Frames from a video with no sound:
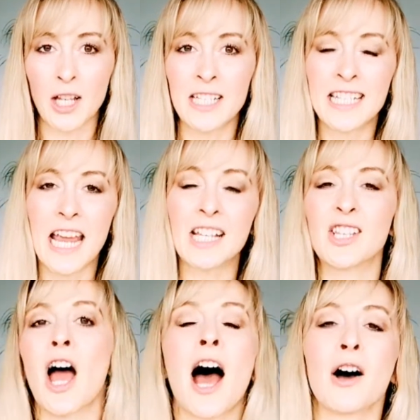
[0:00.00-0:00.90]
it takes
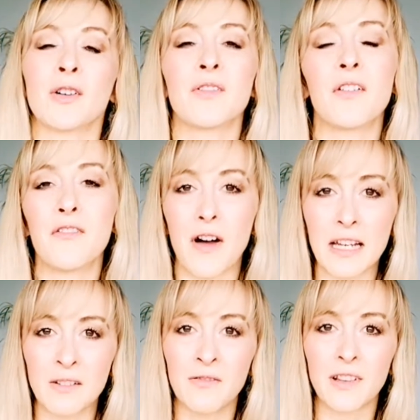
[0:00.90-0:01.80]
you out of the fight
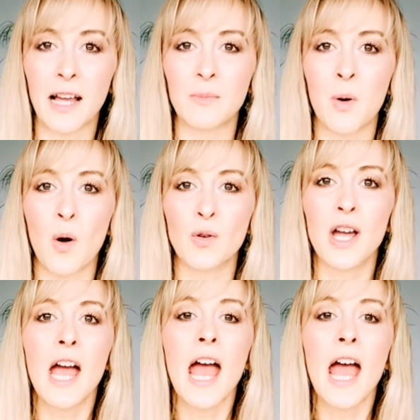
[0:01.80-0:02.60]
and flight mode,